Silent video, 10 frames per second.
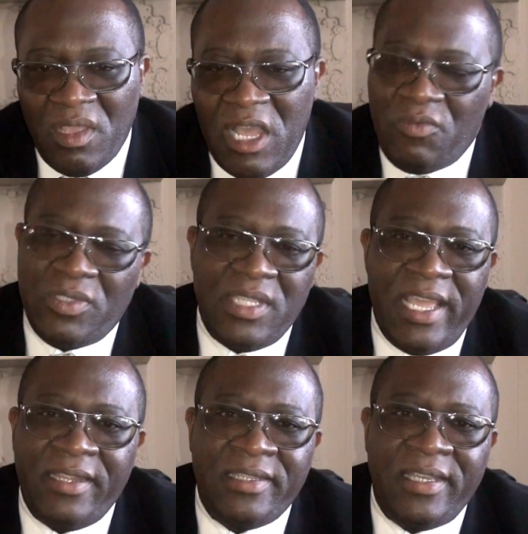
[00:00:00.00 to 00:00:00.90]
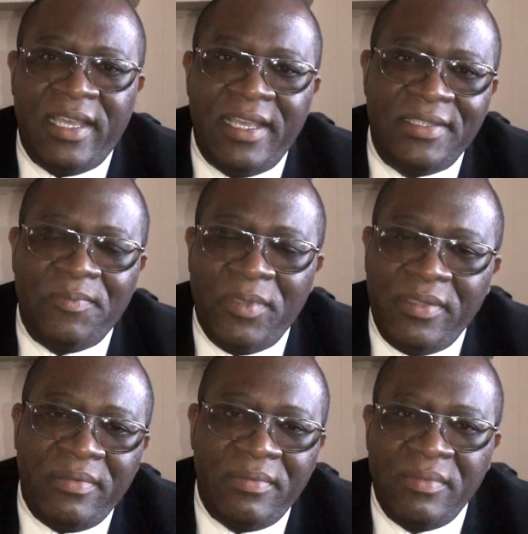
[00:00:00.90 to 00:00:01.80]
I was not a good
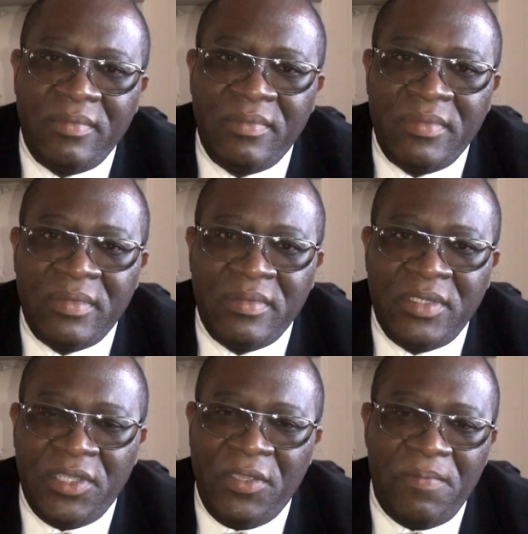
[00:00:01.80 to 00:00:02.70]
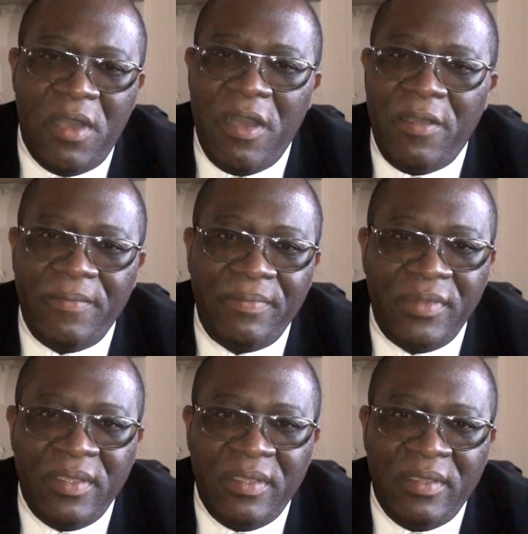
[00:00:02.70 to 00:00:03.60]
husband to your mom,
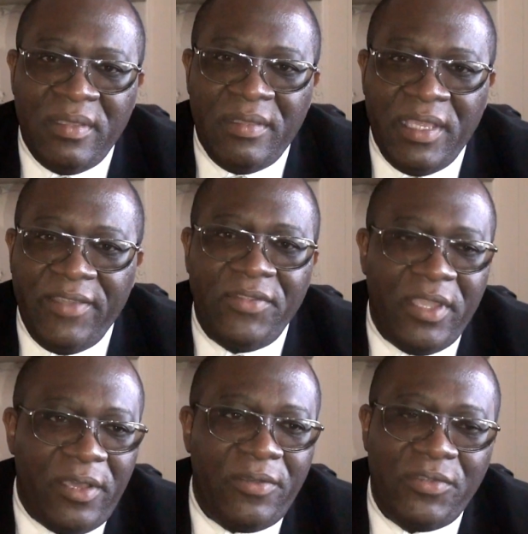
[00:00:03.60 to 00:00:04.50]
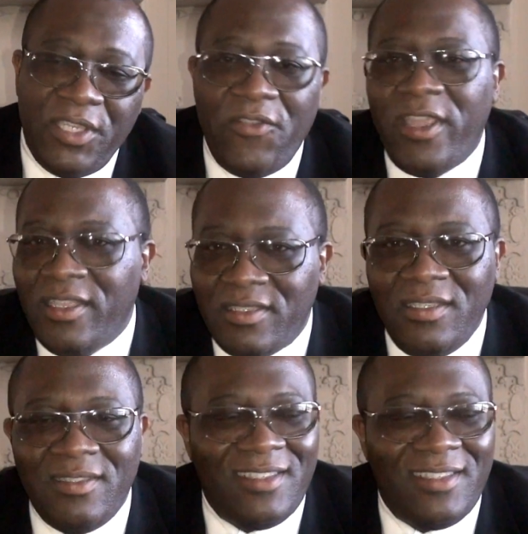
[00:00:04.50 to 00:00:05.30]
even though she crazy.